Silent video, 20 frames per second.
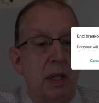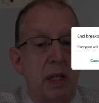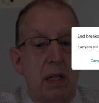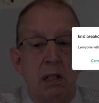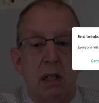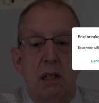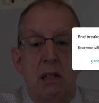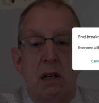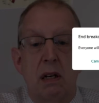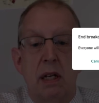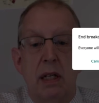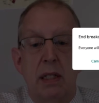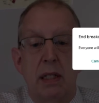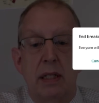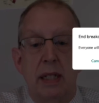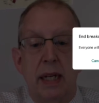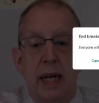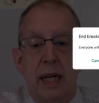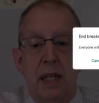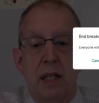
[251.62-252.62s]
click
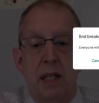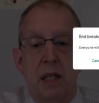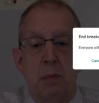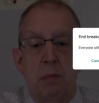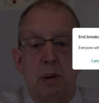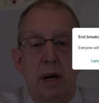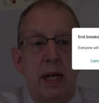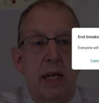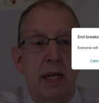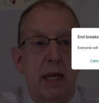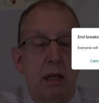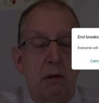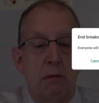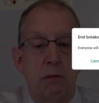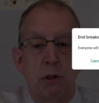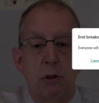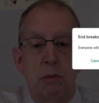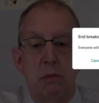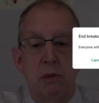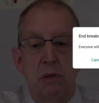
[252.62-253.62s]
on end the breakout
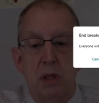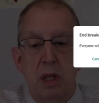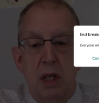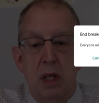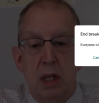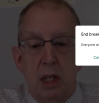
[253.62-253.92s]
rooms.